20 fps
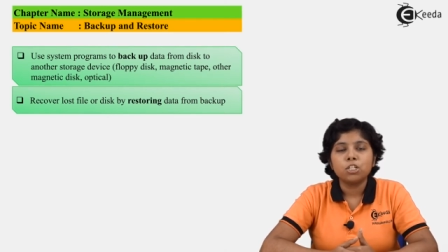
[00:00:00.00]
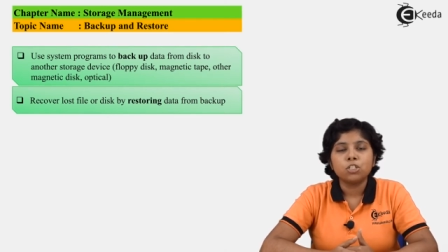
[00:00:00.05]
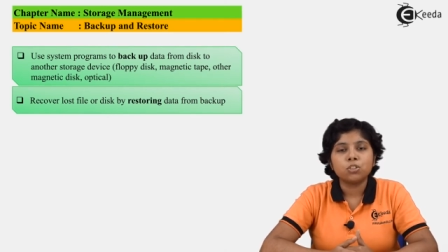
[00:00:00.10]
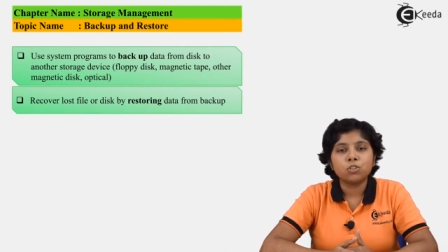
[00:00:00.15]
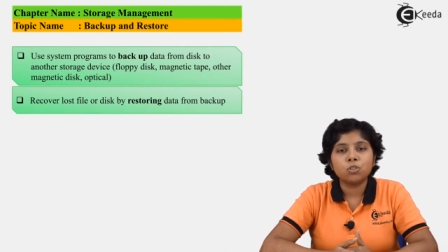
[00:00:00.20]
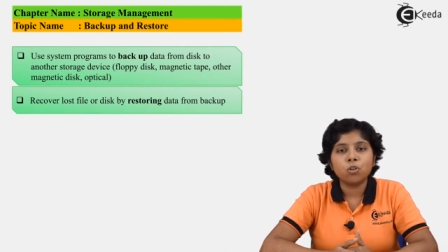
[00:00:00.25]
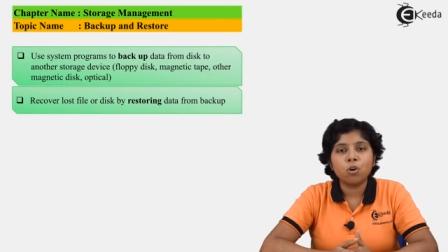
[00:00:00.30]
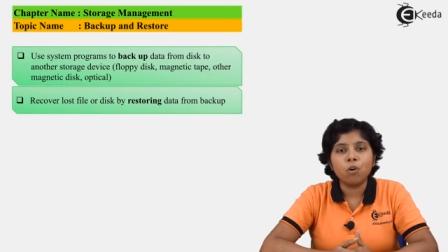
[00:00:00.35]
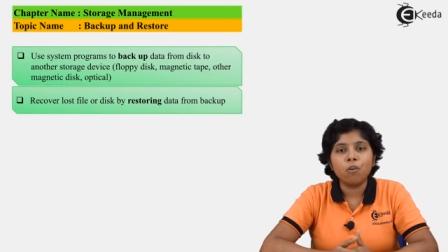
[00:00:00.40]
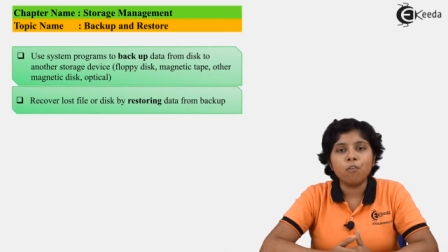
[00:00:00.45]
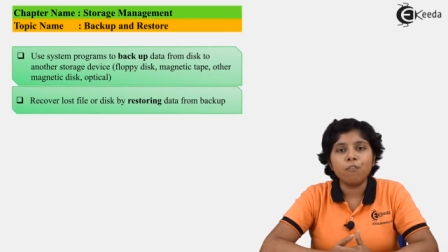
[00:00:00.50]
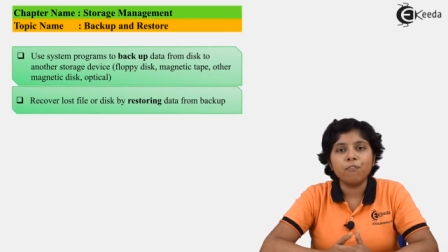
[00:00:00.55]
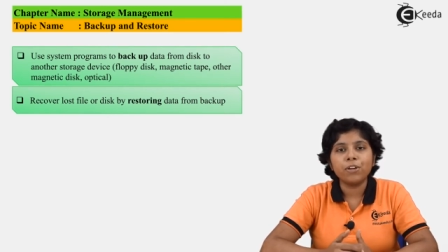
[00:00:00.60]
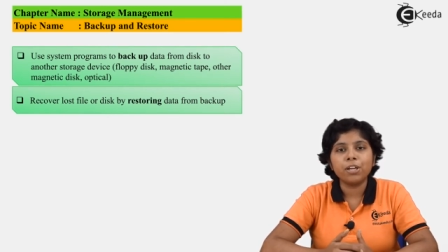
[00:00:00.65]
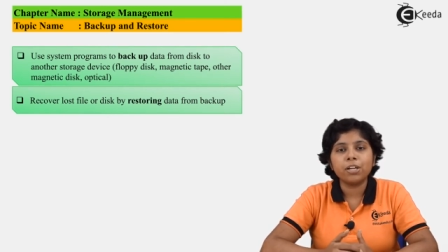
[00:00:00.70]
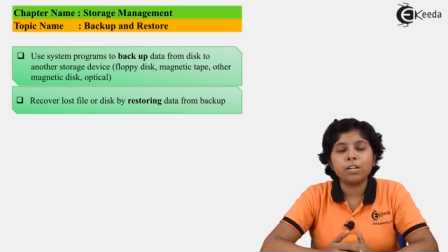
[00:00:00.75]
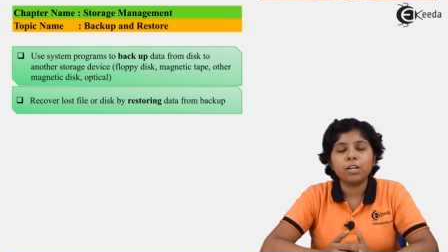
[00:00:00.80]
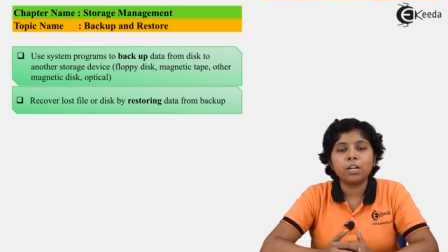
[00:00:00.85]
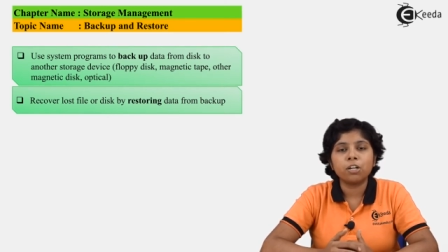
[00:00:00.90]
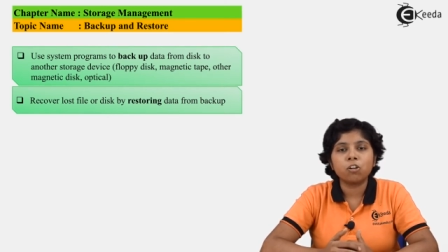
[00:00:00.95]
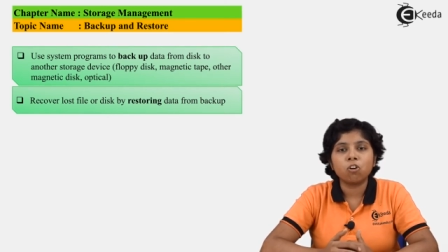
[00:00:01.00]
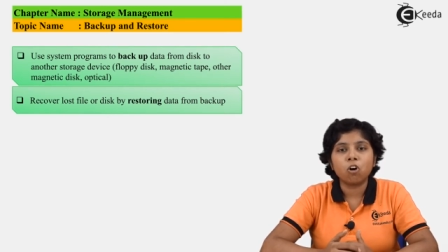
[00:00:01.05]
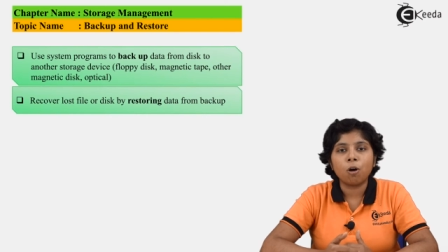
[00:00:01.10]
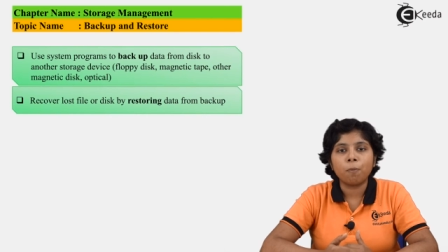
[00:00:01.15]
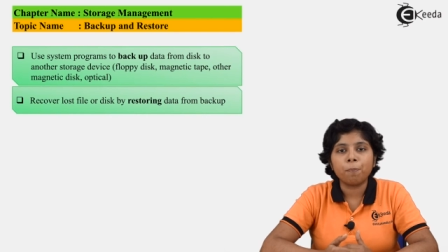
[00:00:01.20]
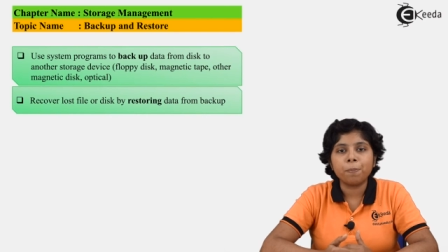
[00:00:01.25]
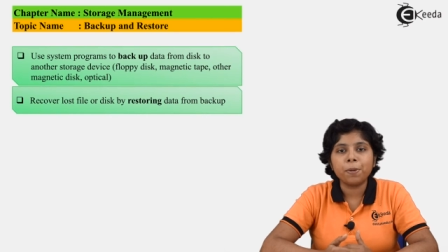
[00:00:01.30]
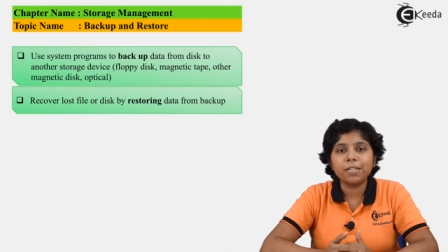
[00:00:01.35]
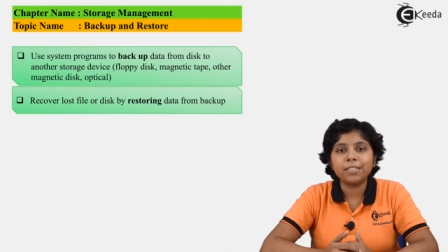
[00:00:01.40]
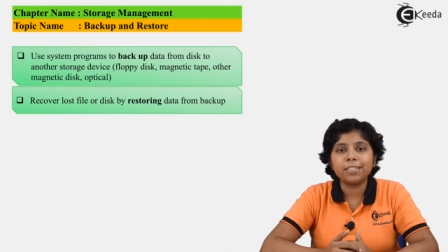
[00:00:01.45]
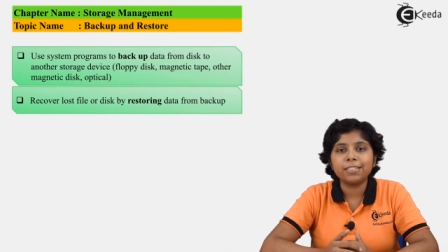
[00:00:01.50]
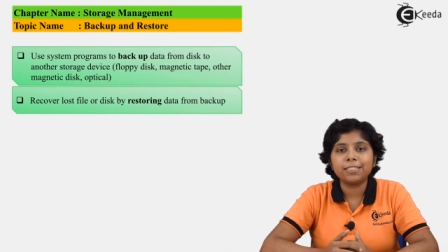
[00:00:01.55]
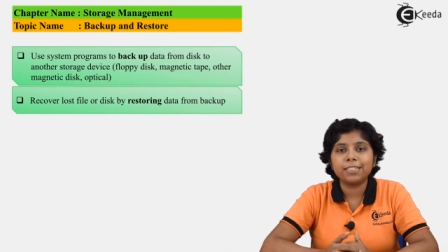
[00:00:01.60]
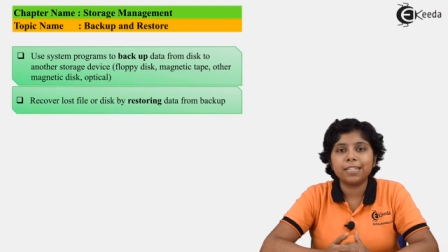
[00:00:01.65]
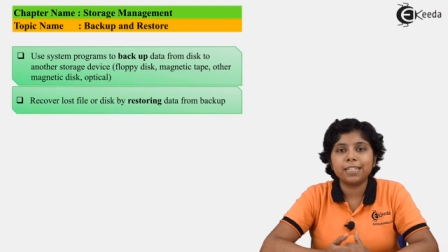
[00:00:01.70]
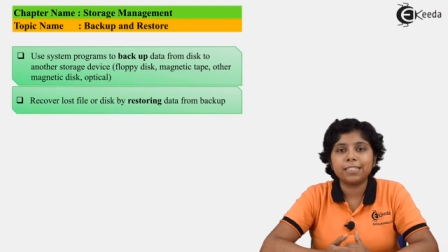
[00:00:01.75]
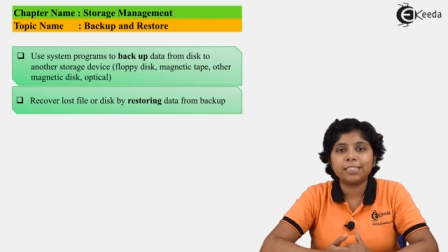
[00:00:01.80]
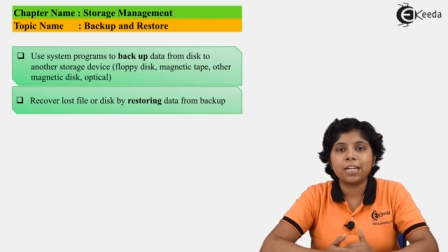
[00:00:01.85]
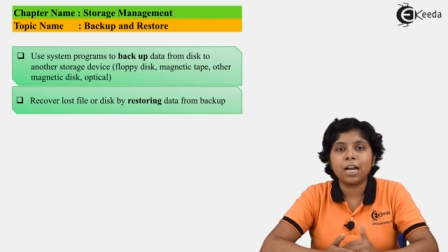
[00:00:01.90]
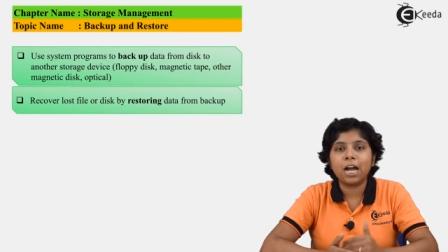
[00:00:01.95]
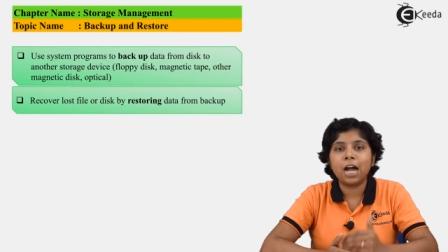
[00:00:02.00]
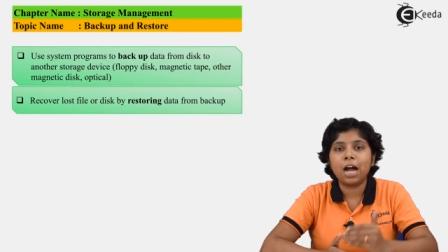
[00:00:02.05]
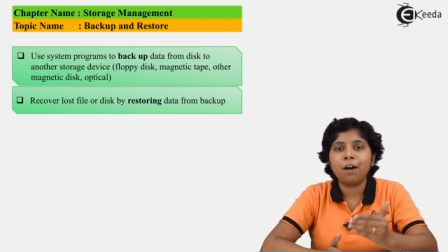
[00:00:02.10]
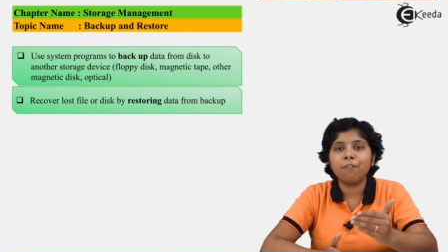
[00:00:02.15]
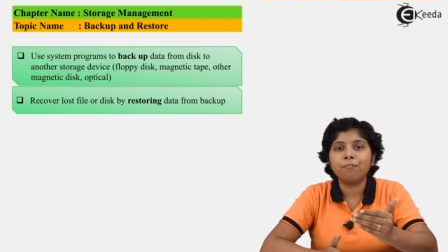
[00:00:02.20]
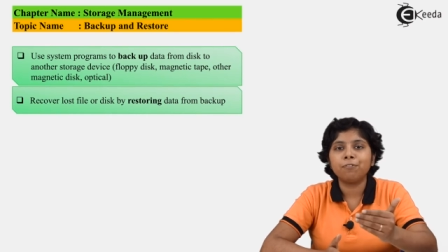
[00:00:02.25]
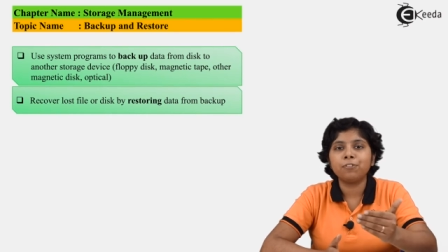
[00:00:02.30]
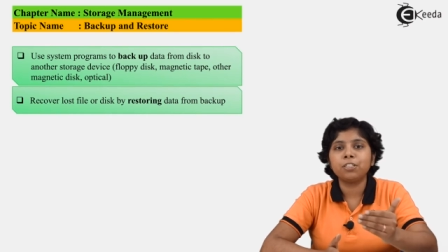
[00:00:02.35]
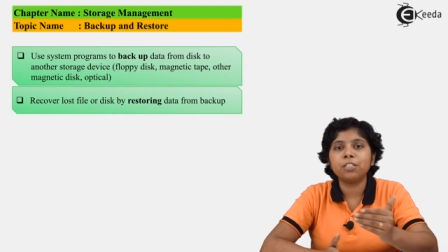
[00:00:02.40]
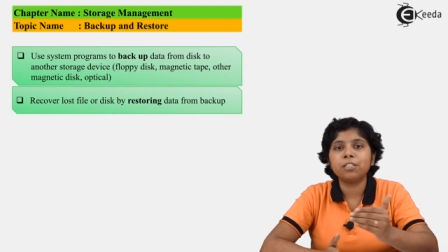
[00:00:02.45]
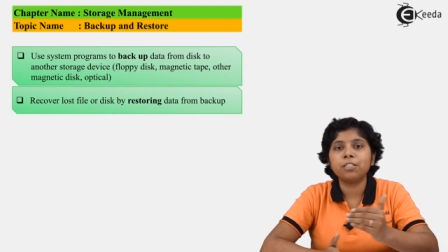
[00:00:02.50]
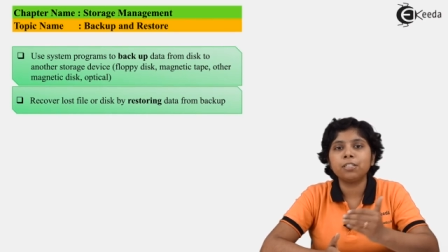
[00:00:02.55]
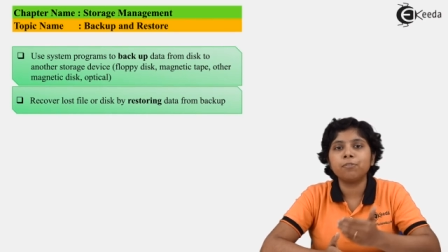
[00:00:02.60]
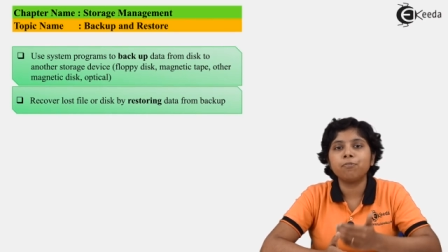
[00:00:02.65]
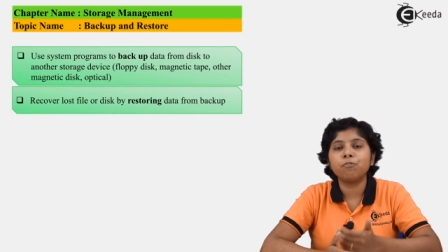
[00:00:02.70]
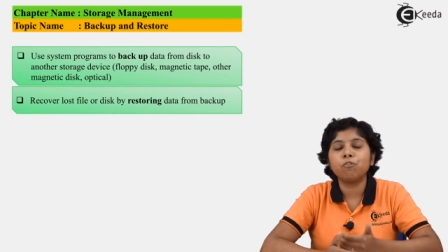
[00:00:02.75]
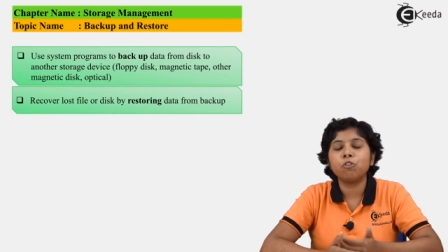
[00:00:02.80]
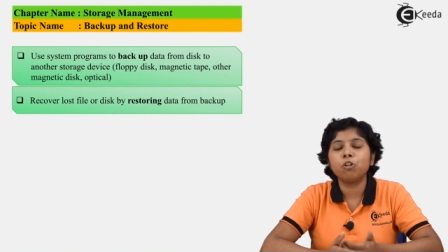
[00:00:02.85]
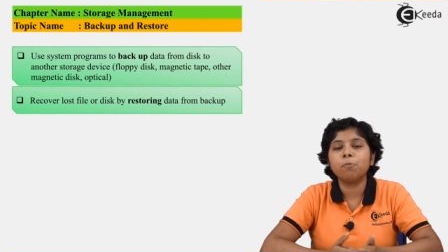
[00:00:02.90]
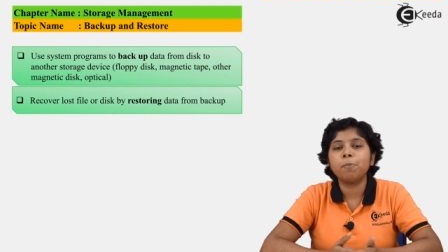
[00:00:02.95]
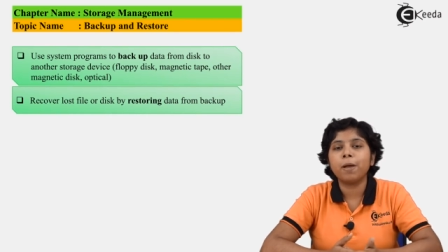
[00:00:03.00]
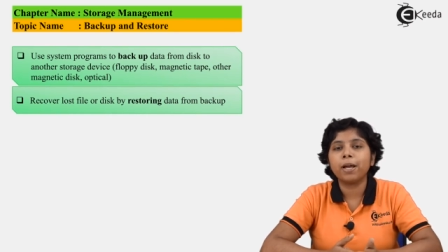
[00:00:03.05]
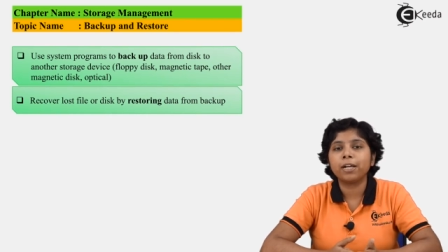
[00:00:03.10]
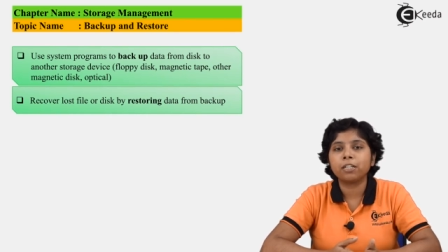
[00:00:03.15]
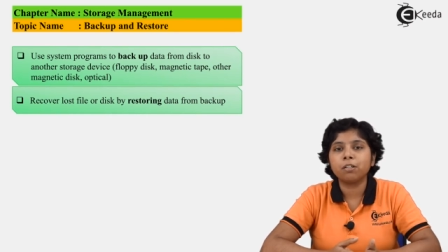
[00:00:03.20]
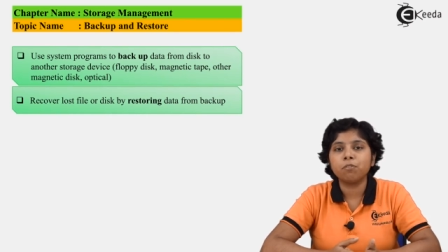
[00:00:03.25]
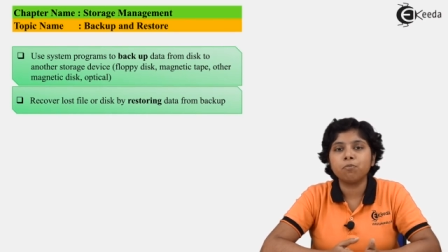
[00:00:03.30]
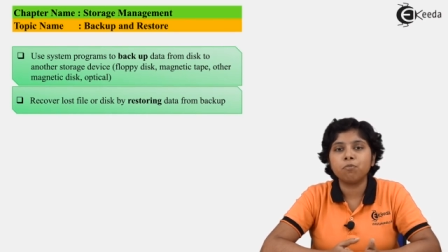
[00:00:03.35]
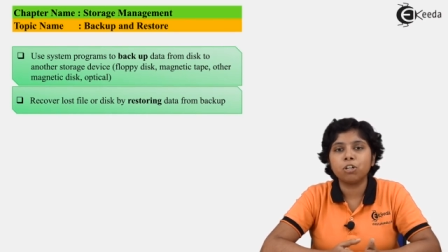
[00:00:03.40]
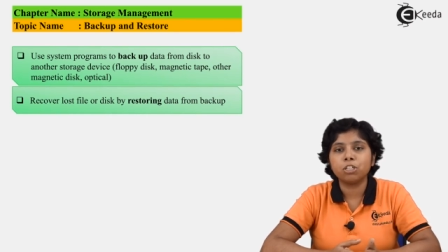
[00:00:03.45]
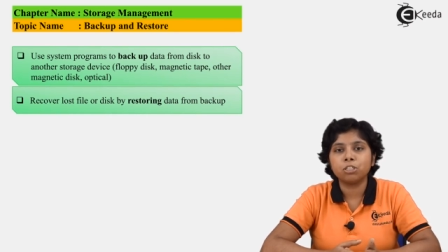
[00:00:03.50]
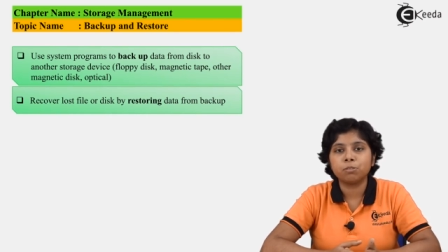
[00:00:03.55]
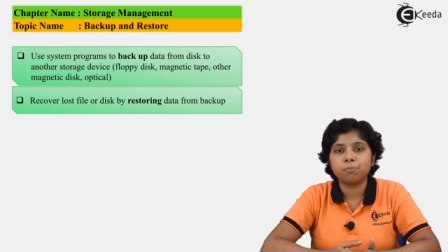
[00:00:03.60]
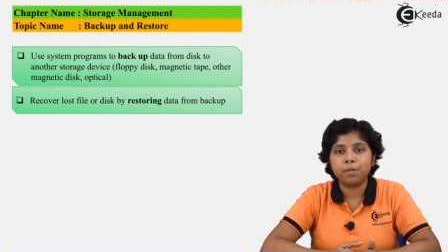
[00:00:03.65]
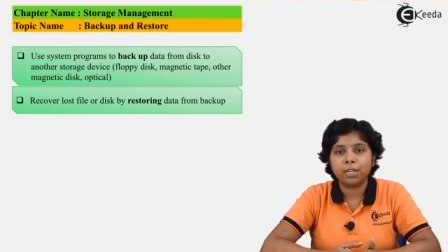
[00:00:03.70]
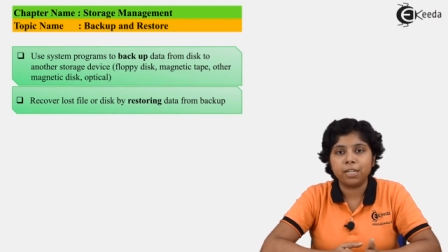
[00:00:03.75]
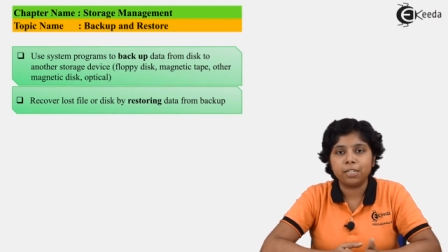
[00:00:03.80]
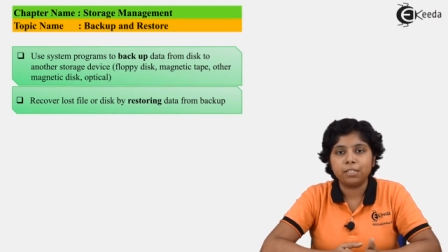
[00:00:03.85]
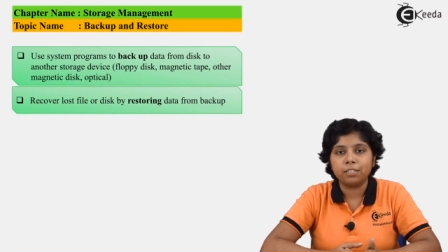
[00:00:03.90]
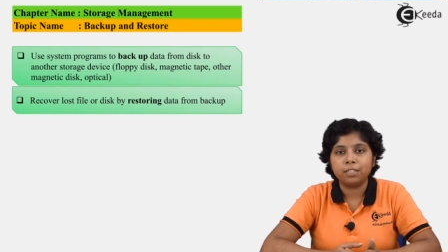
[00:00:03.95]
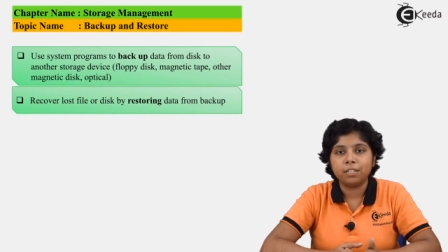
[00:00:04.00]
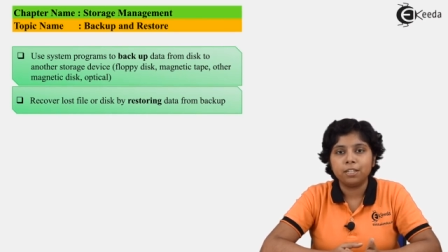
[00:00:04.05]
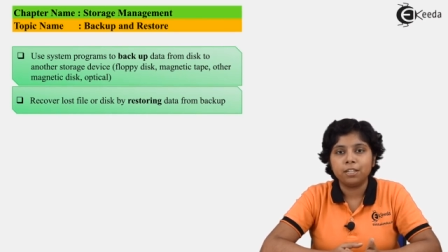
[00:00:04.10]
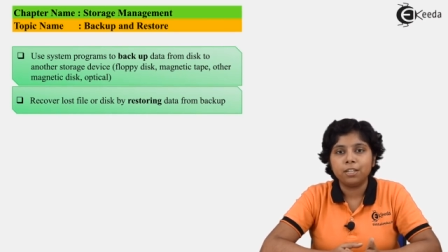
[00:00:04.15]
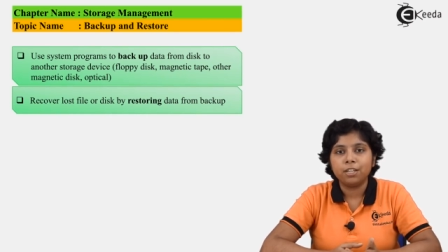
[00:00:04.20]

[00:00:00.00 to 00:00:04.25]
So we are copying the data after the full backup was made.